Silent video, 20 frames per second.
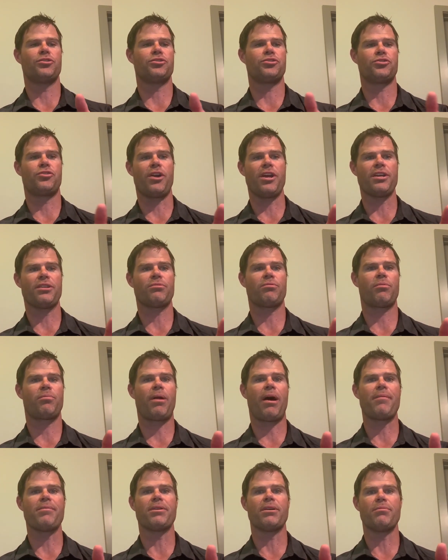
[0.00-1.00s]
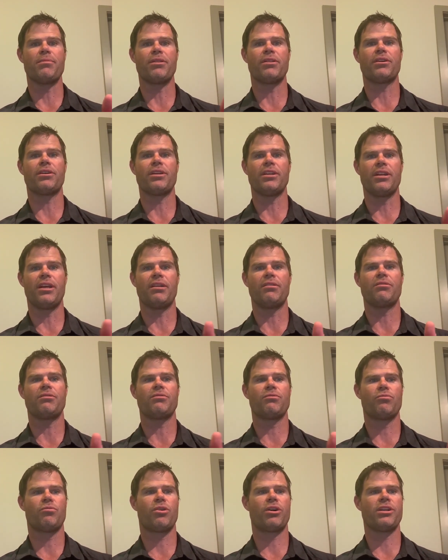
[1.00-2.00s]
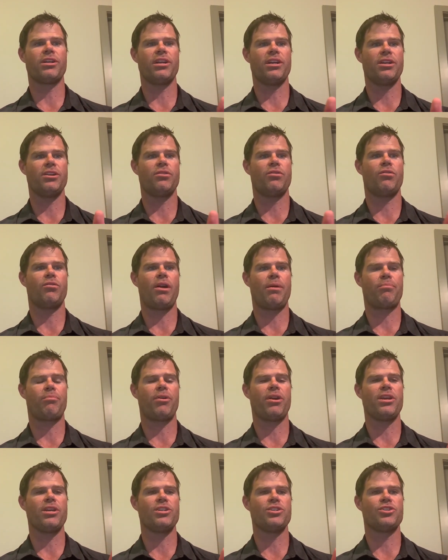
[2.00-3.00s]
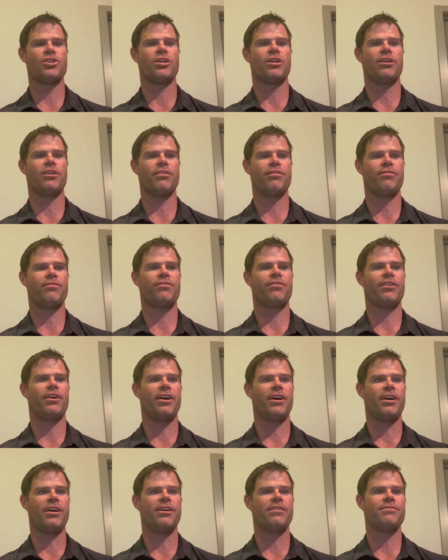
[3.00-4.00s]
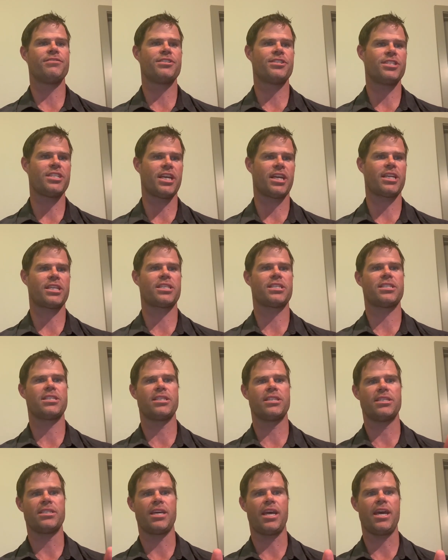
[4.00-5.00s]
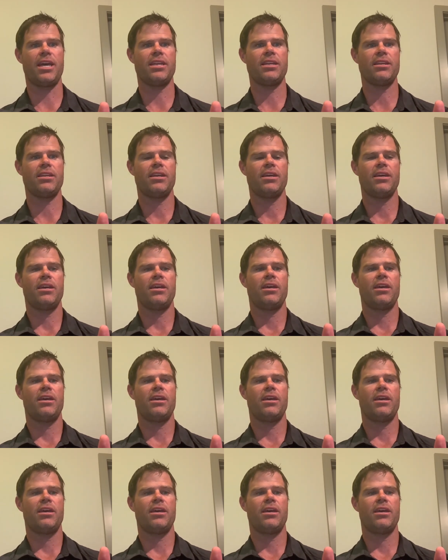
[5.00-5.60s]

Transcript: So strength, we're probably gonna be looking at working into a rep range of, of six to 10